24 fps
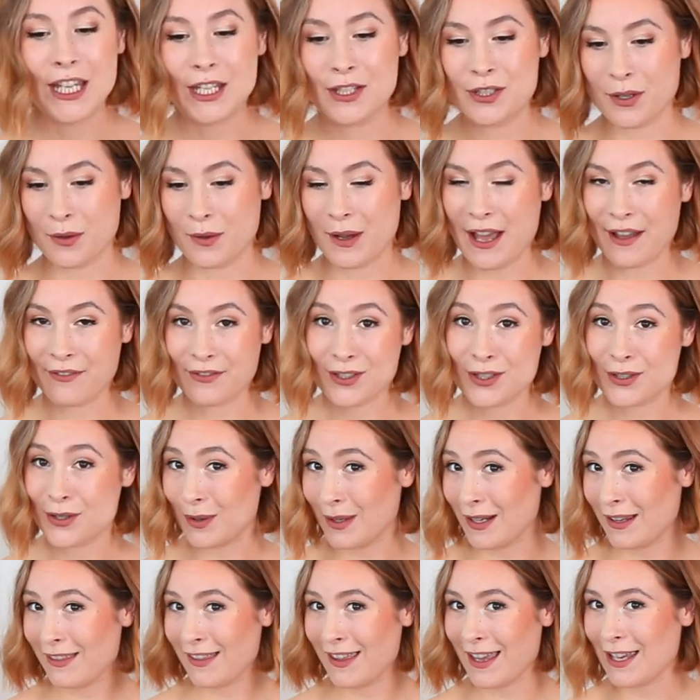You don't have to do
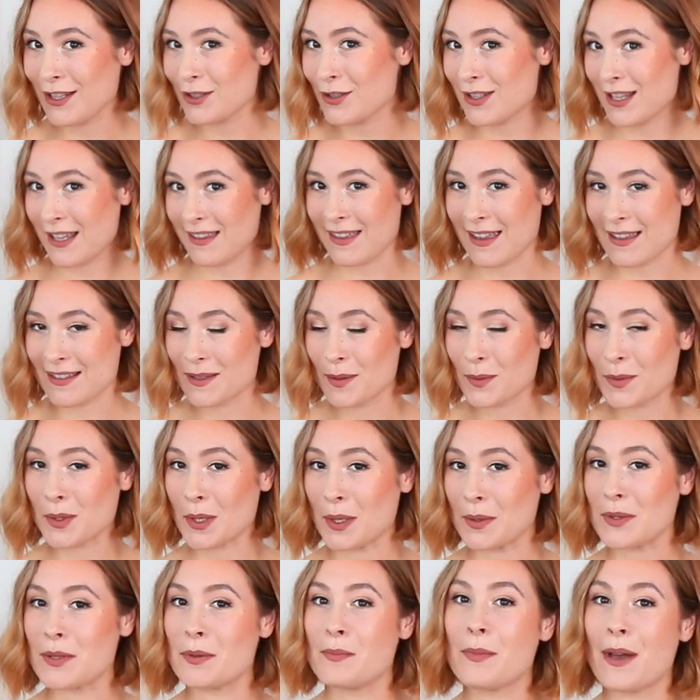anything. Just hit that
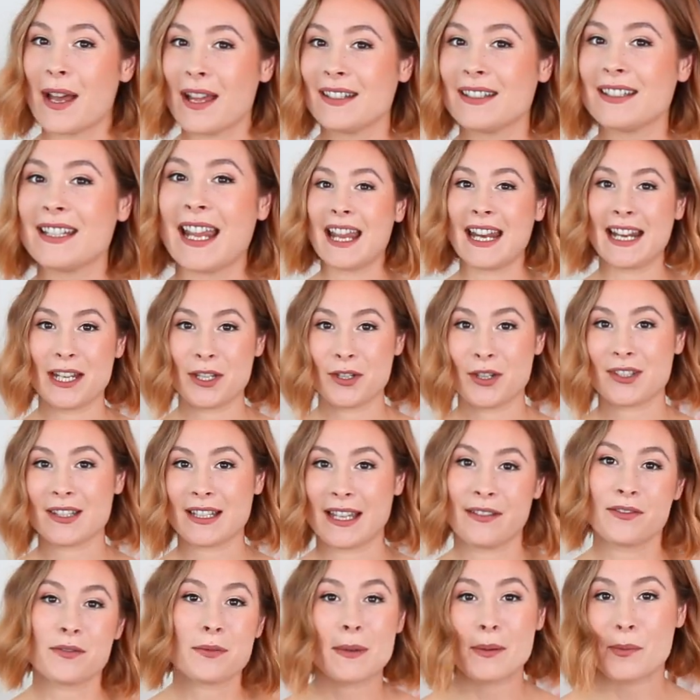subscription button, and it just
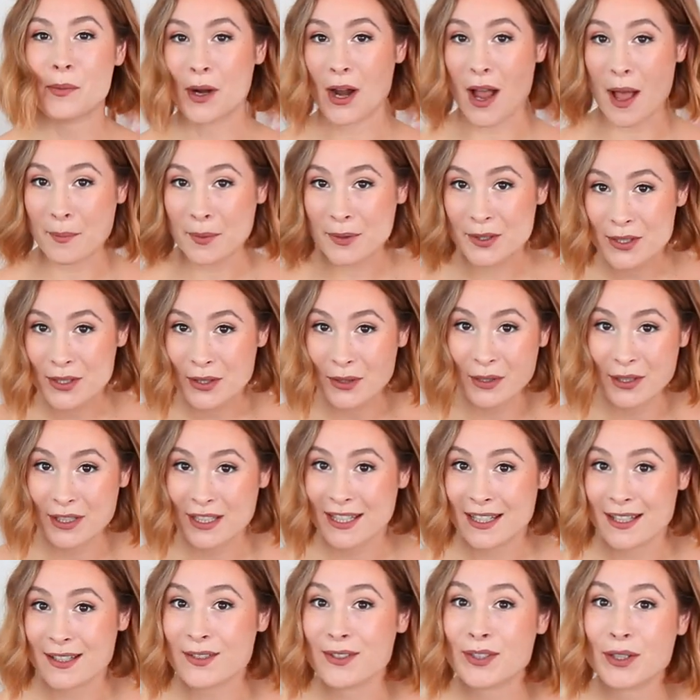gives me more
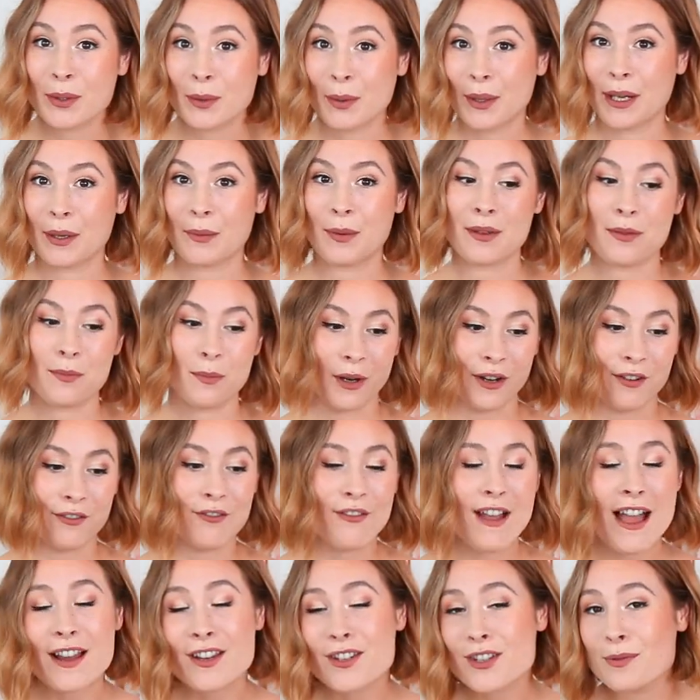opportunities to work with more
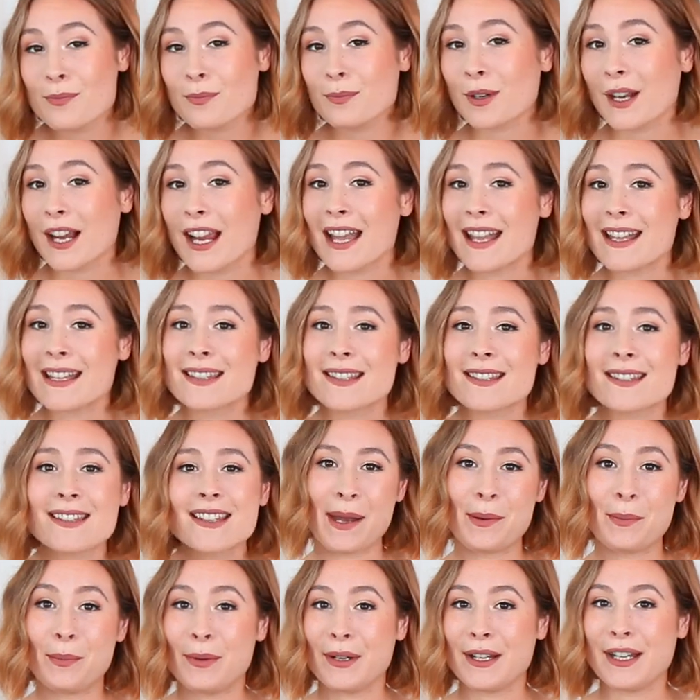fashion brands
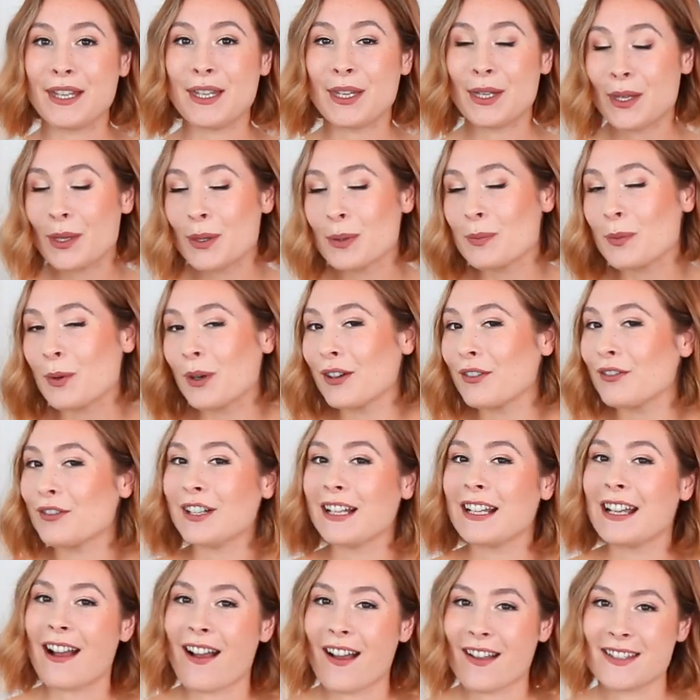and bring you more
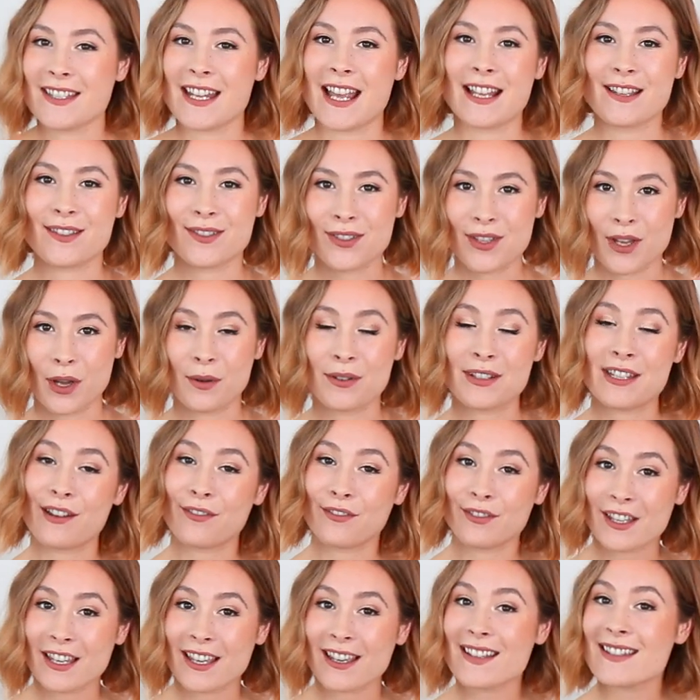free content. Content, so
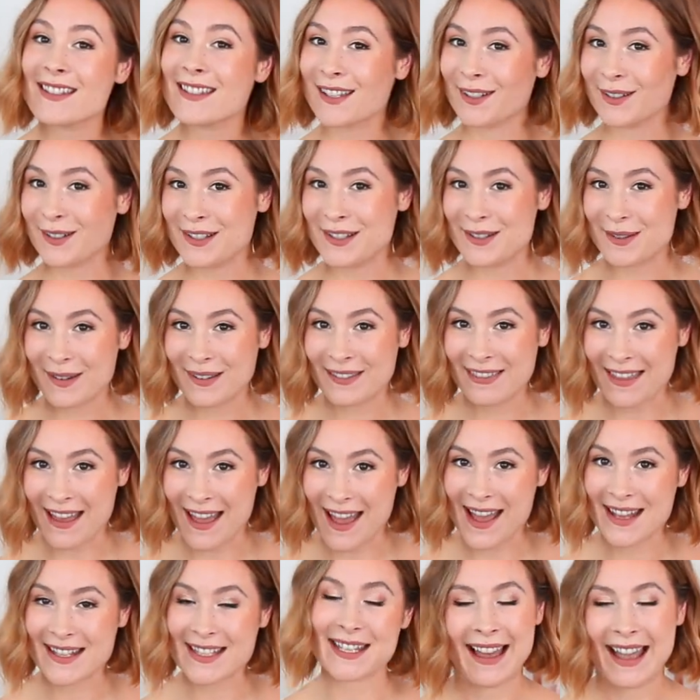definitely consider doing
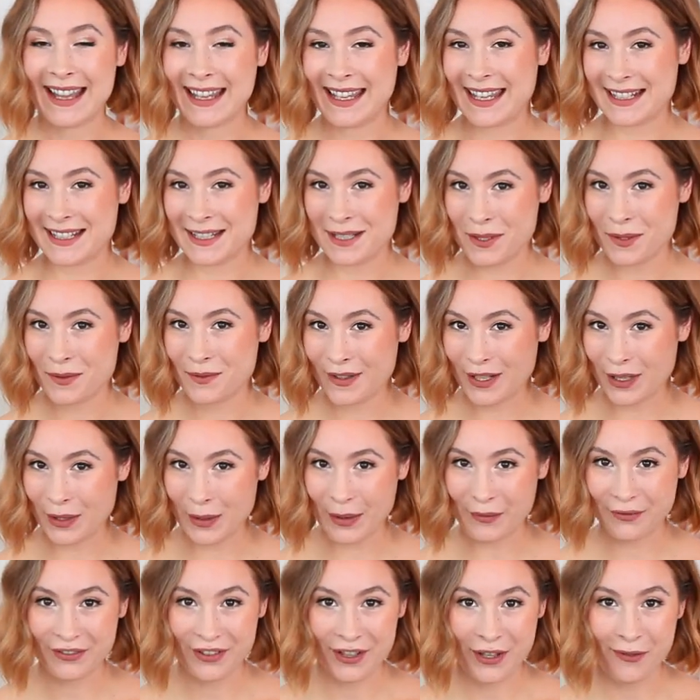that. I get a new video
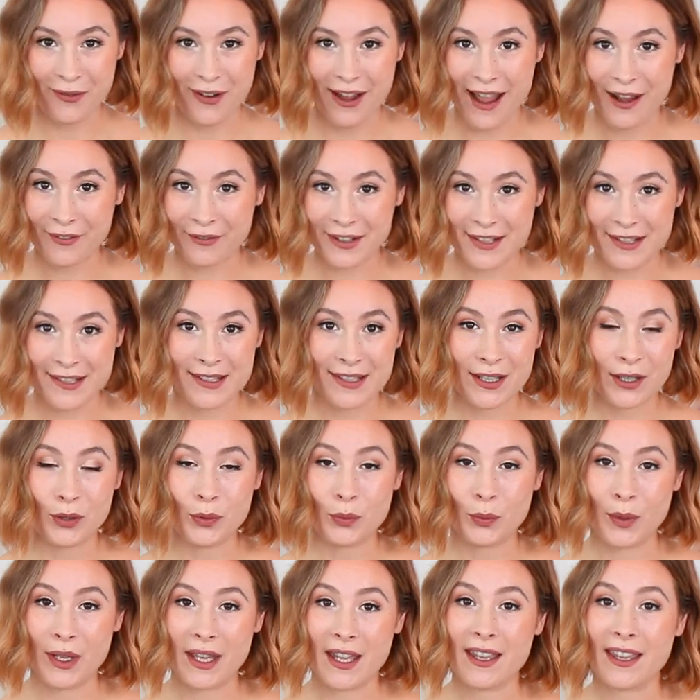up for you every
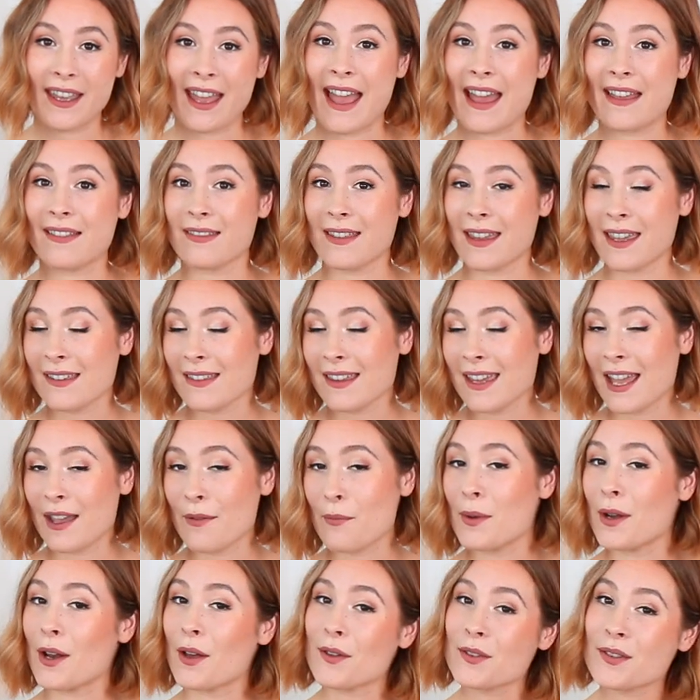single week, and lately
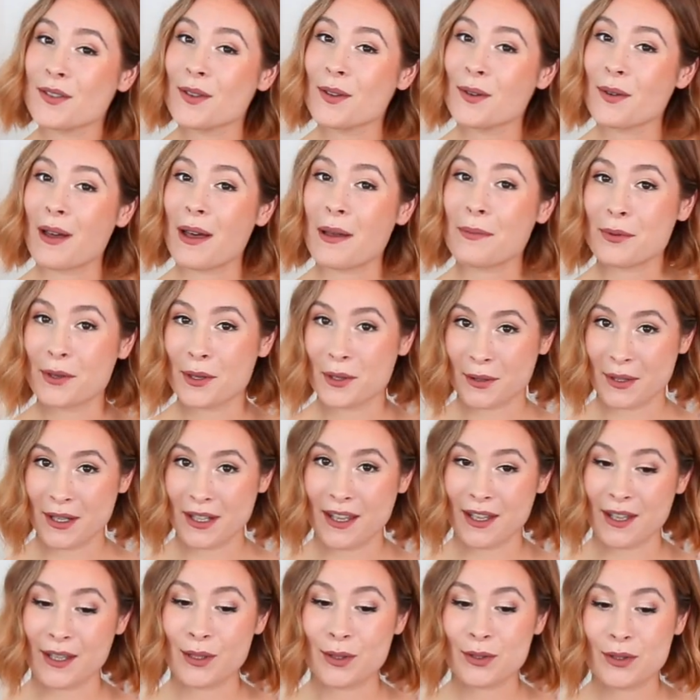I've been also
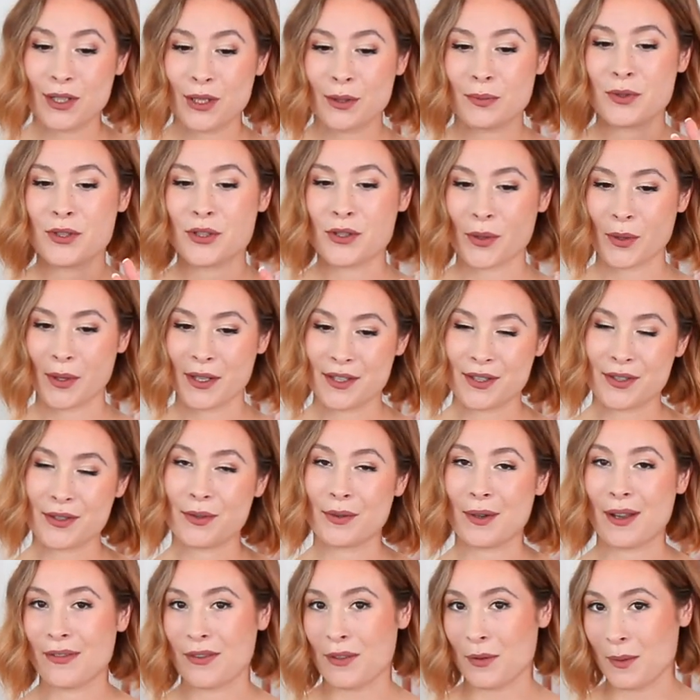uploading YouTube shorts
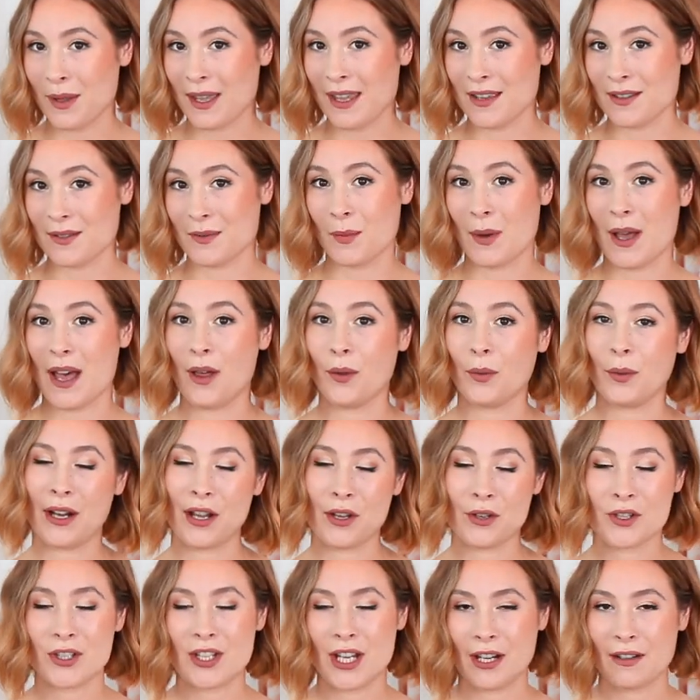throughout the week as well, where
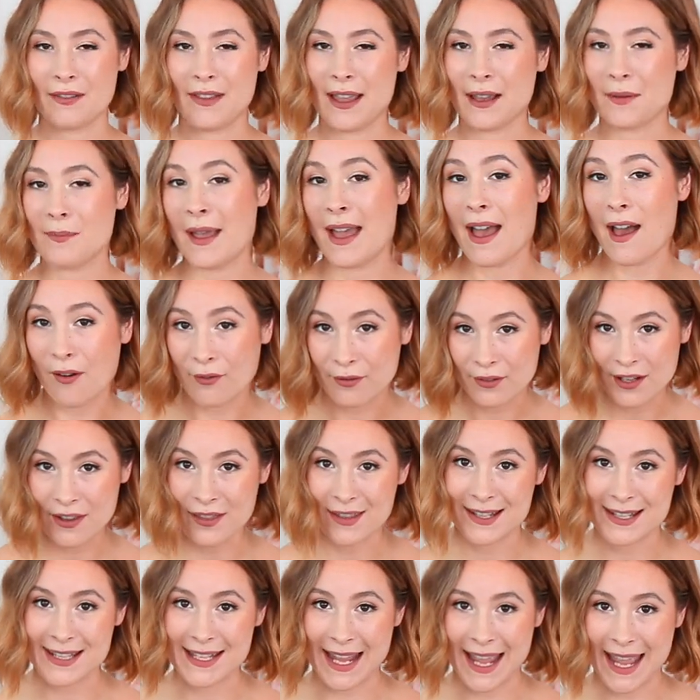I'll share like my outfit of
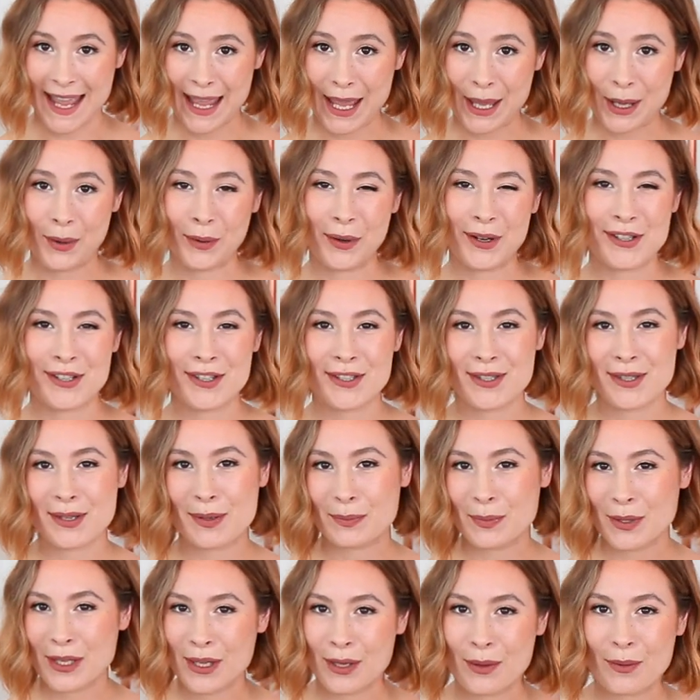the day or just
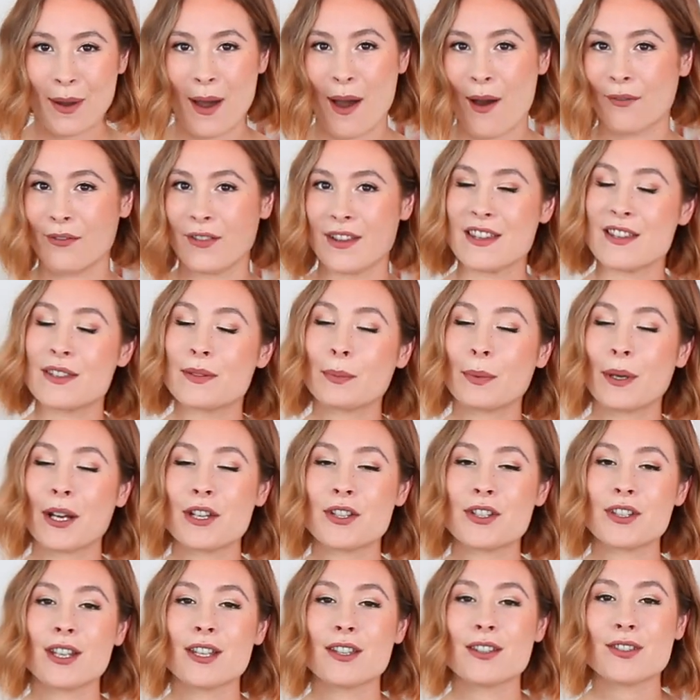some cute outfit
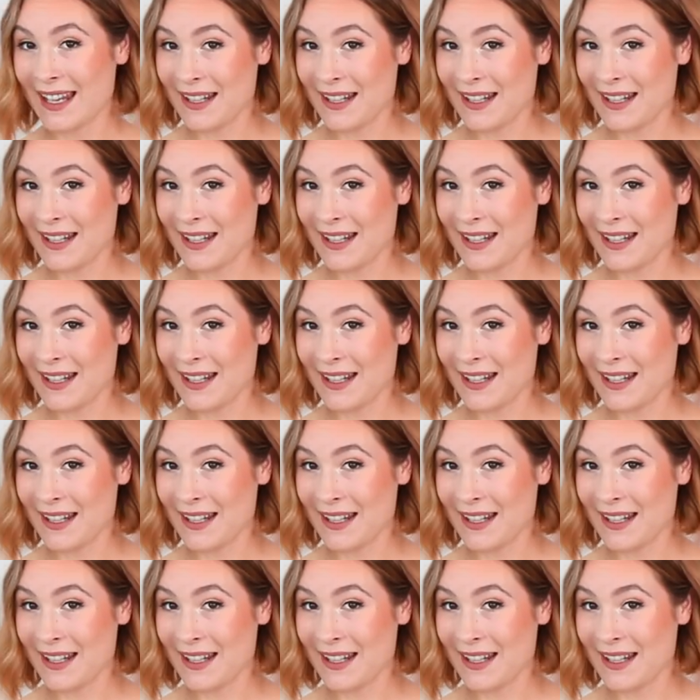inspiration.